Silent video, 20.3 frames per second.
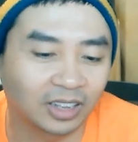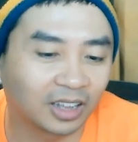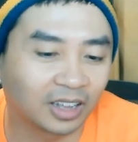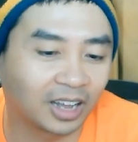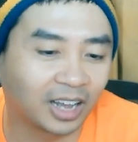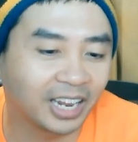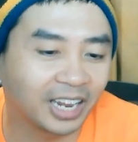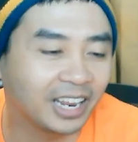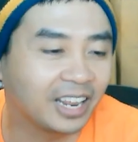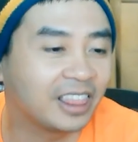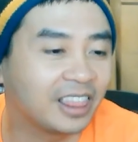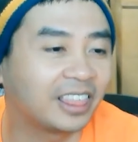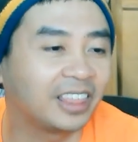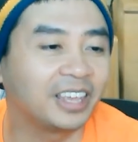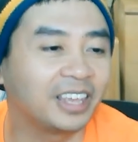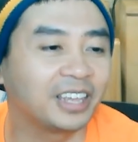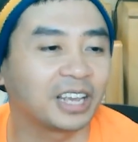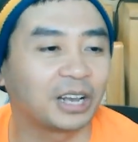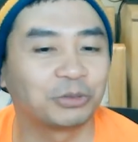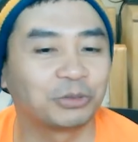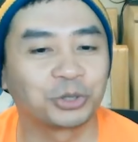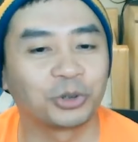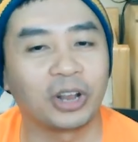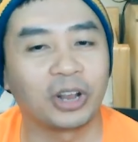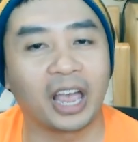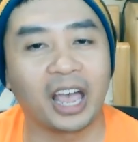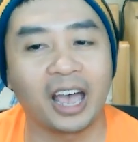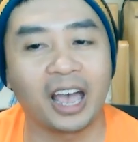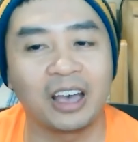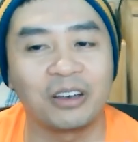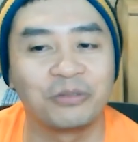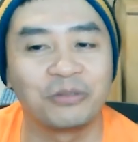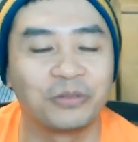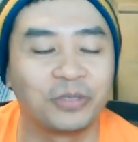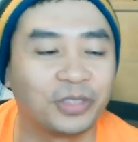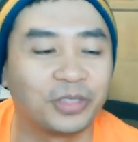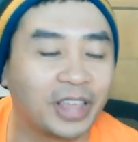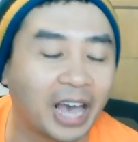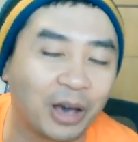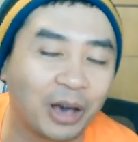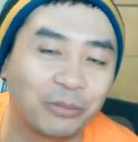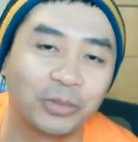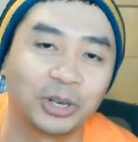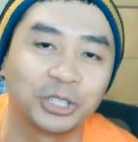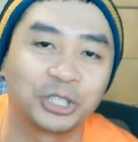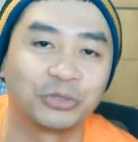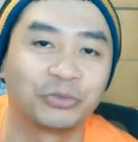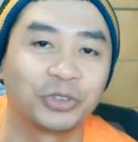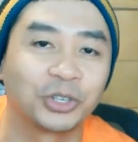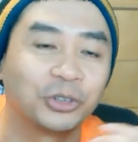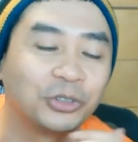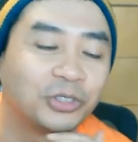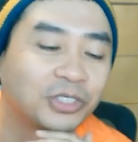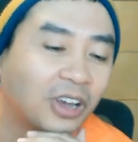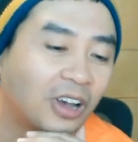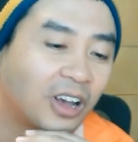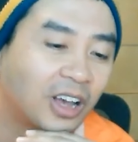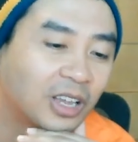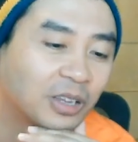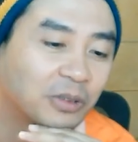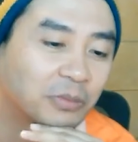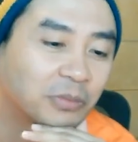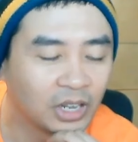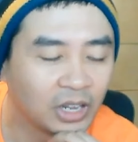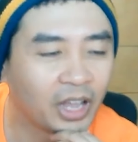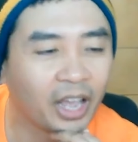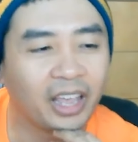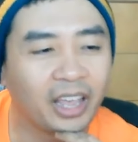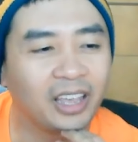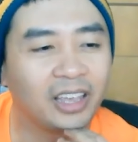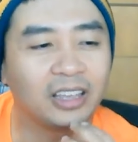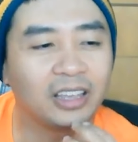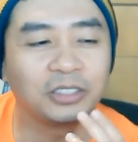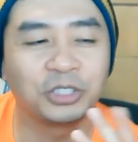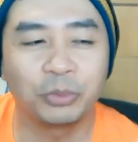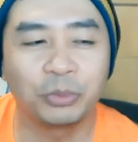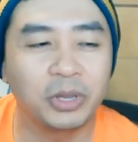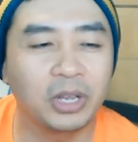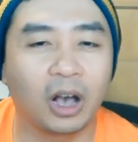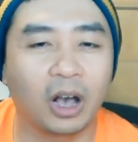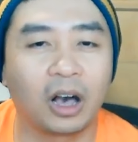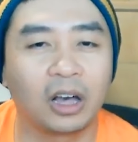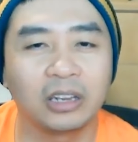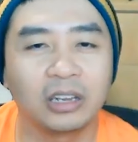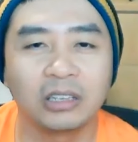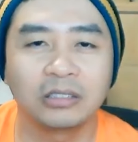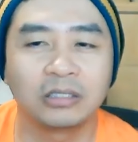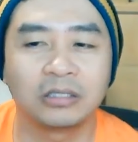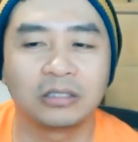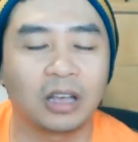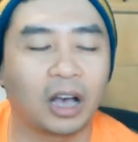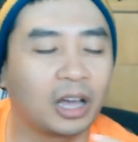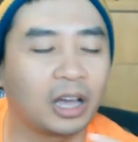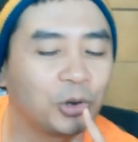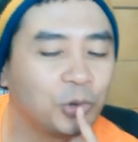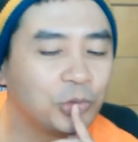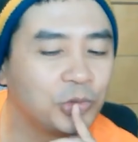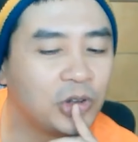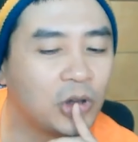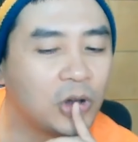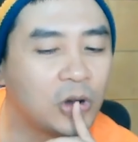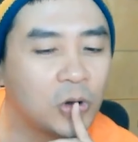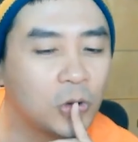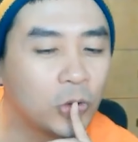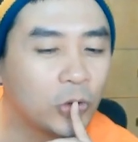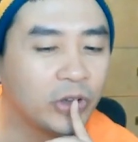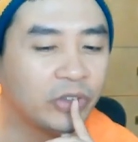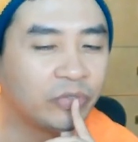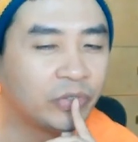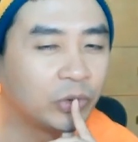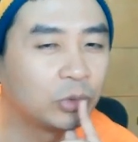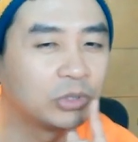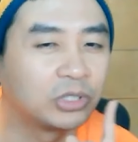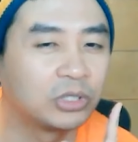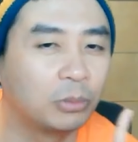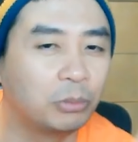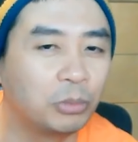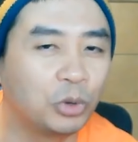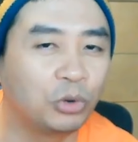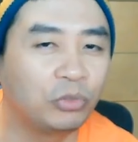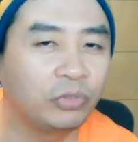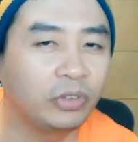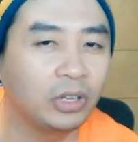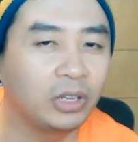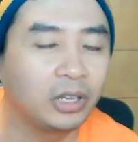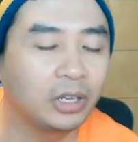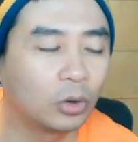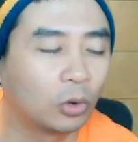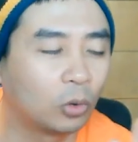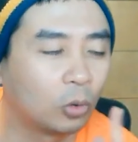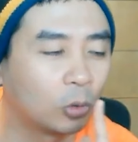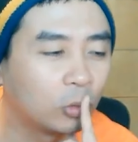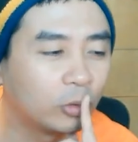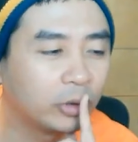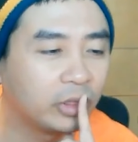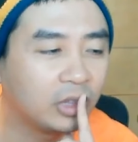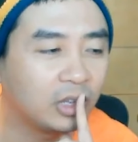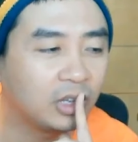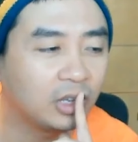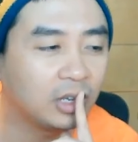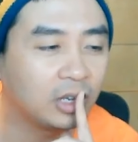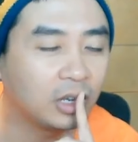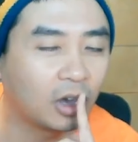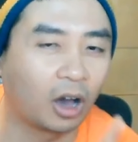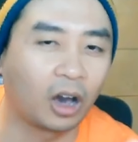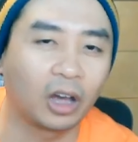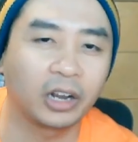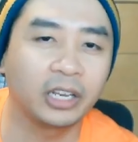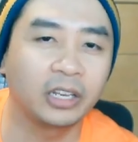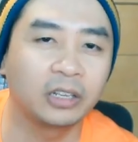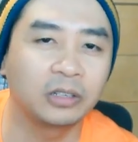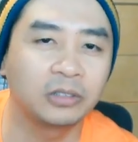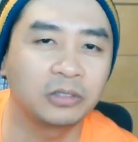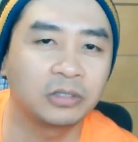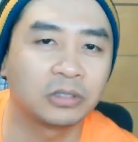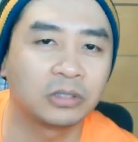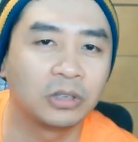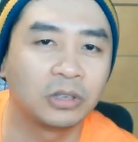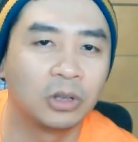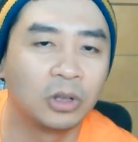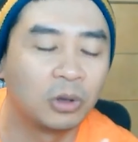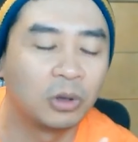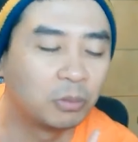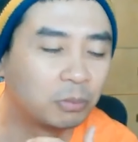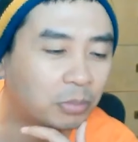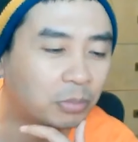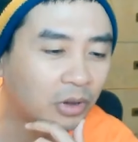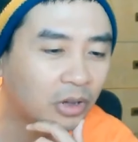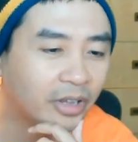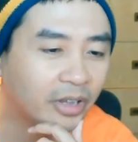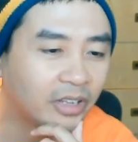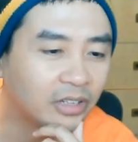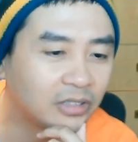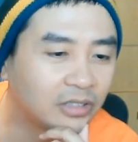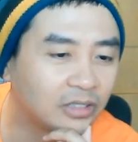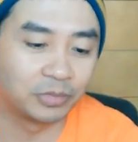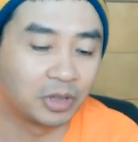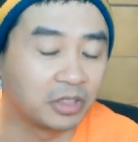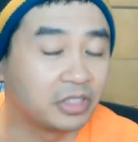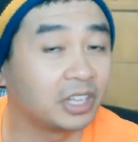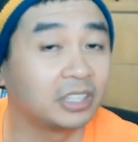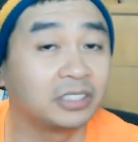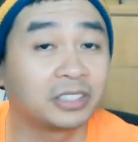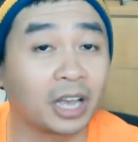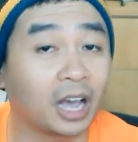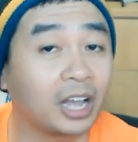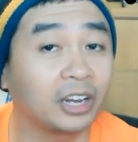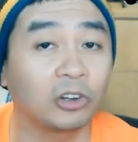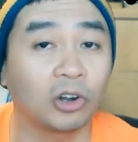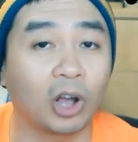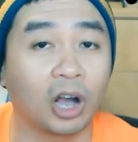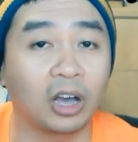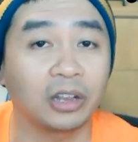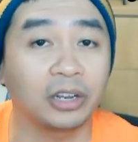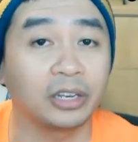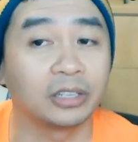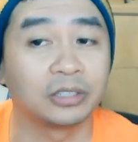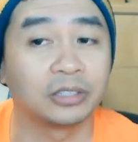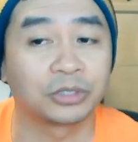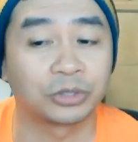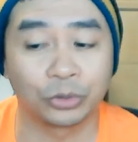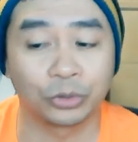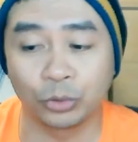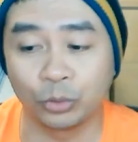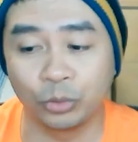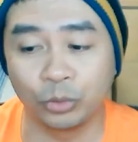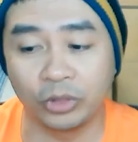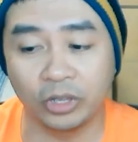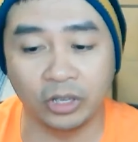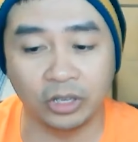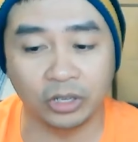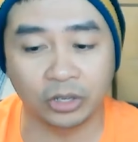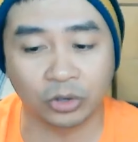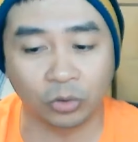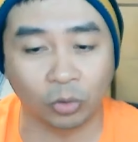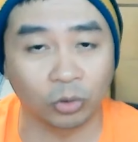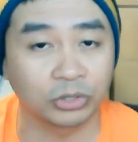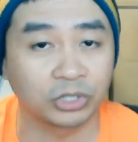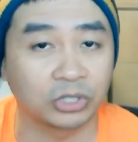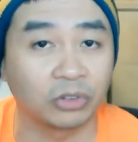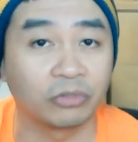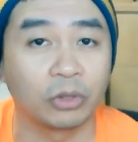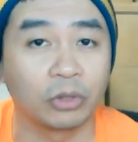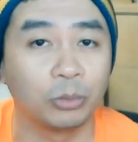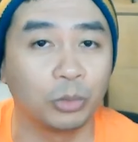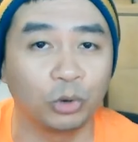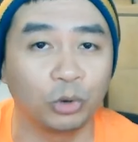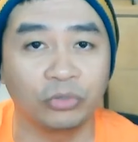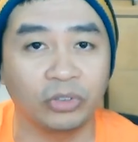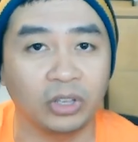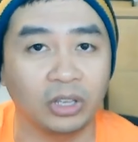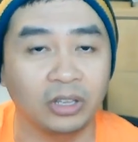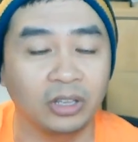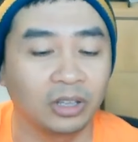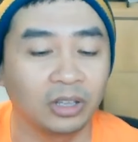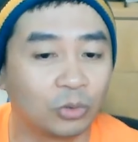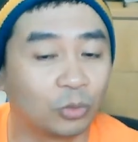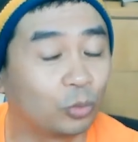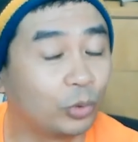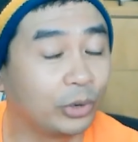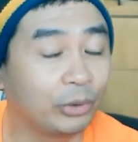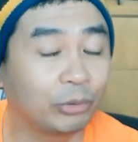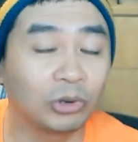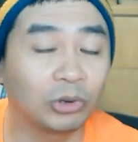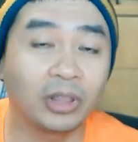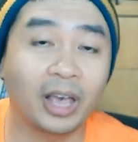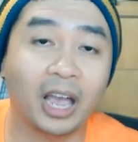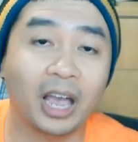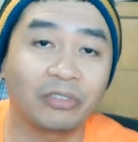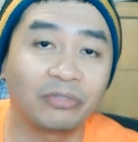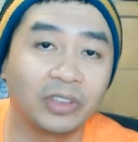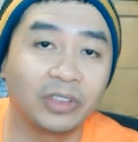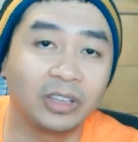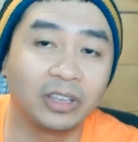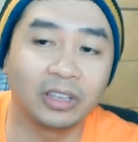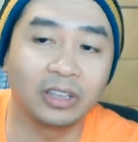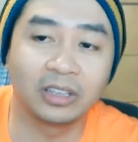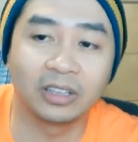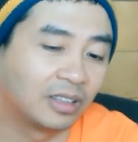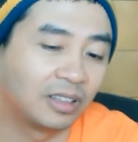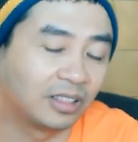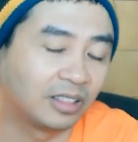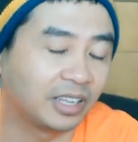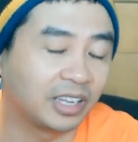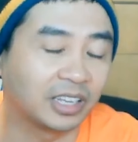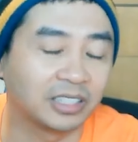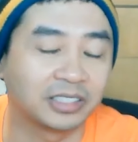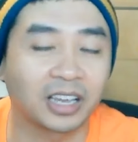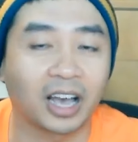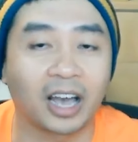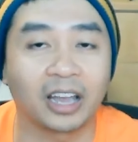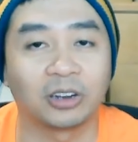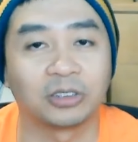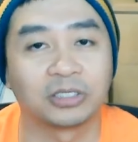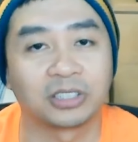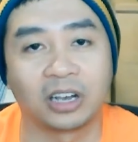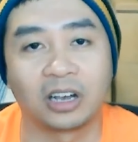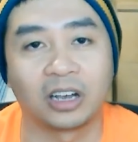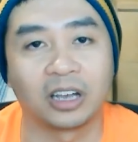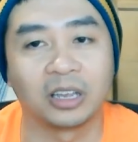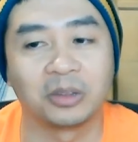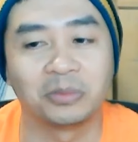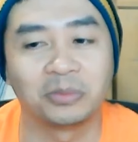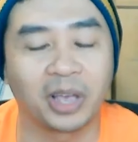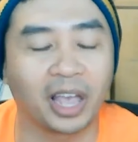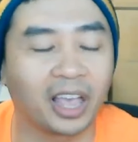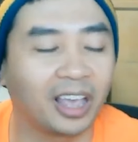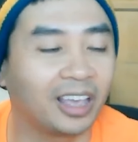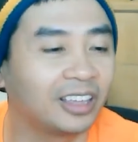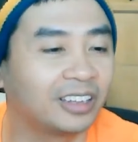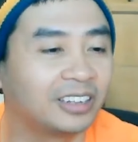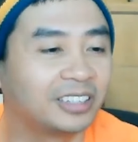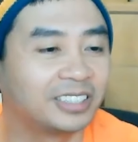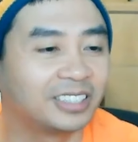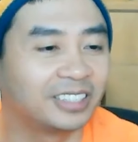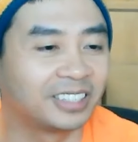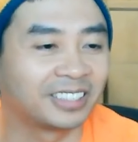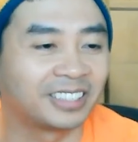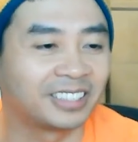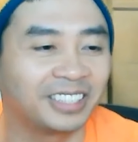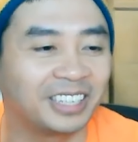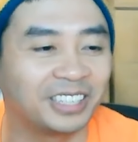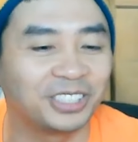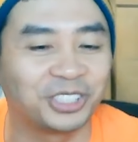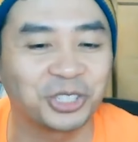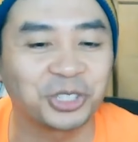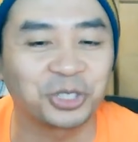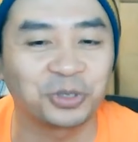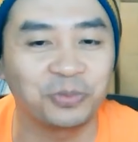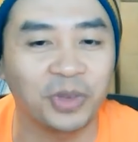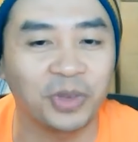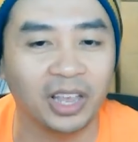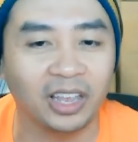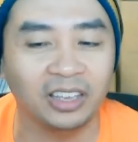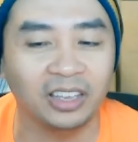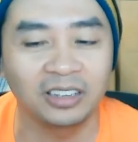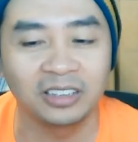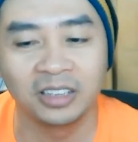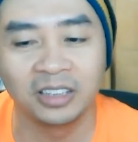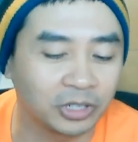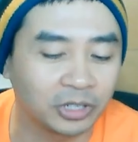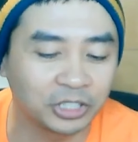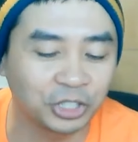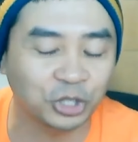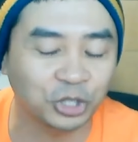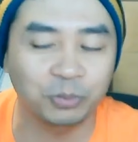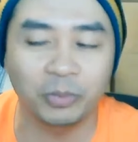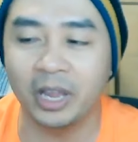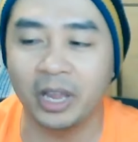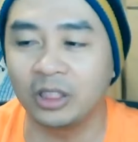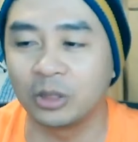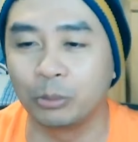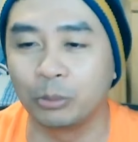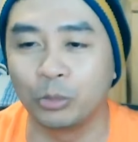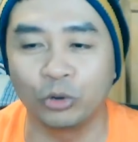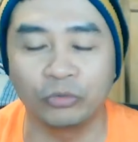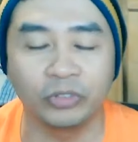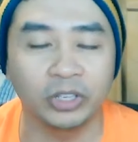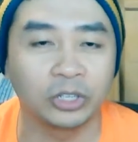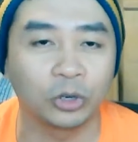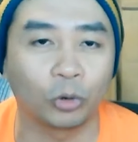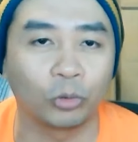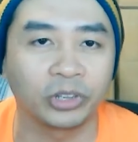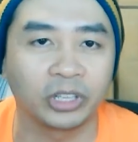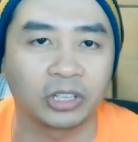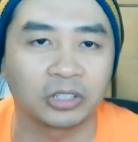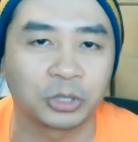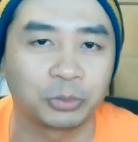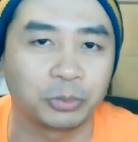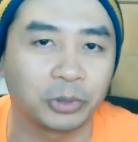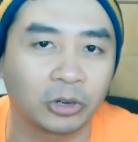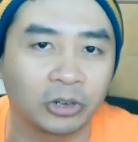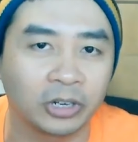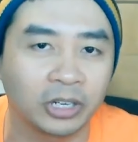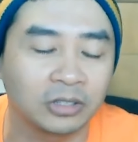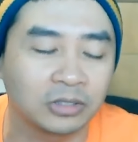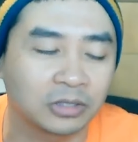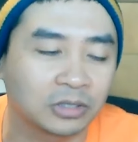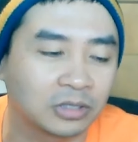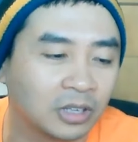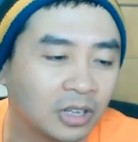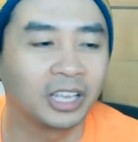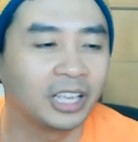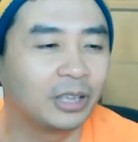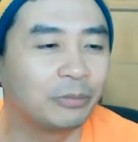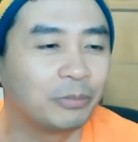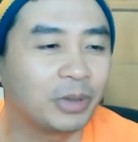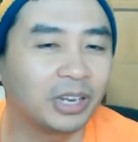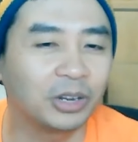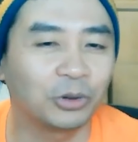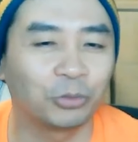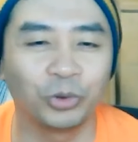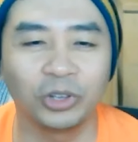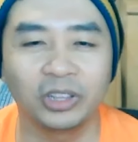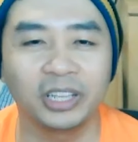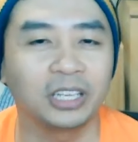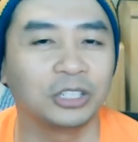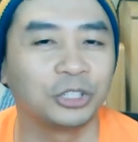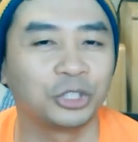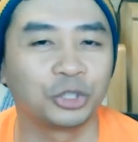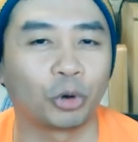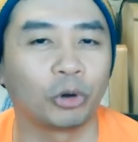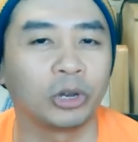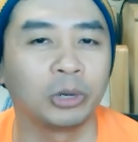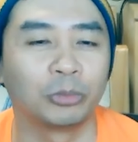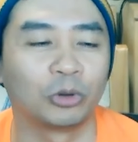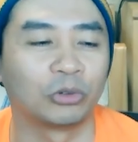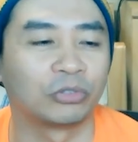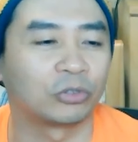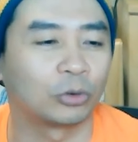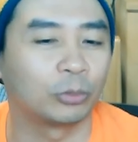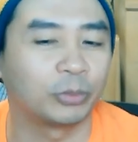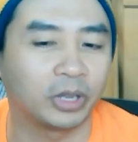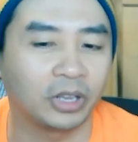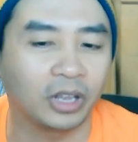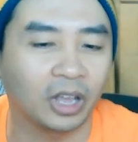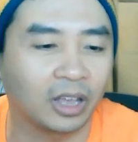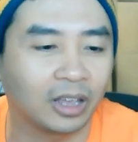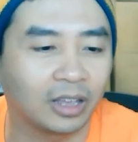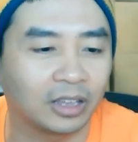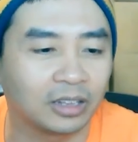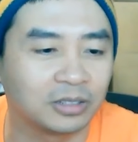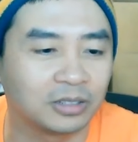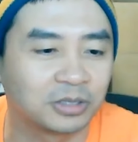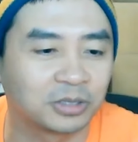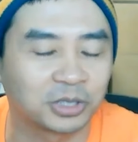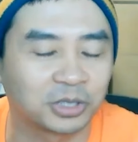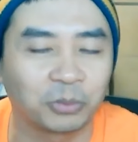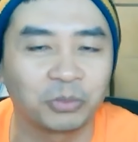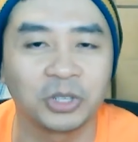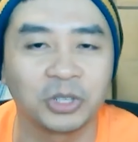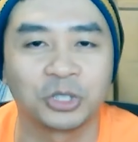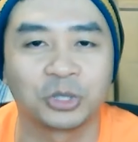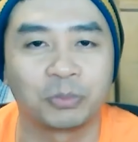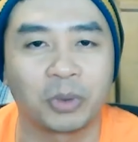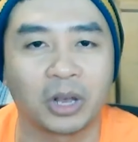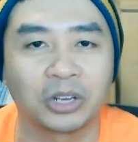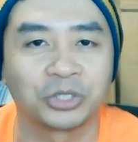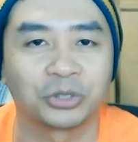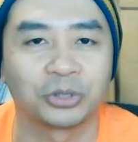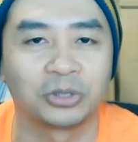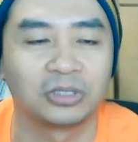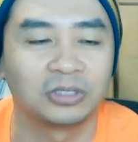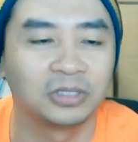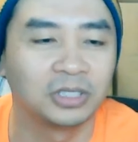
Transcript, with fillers: I didn't think I was going to have that much of a good time. And to be honest, I don't know if it was the movie or the audience, but the entire audience through the course of the movie we were laughing the entire time and it just made it just made the movie going experience it made it really enjoyable for me and something special.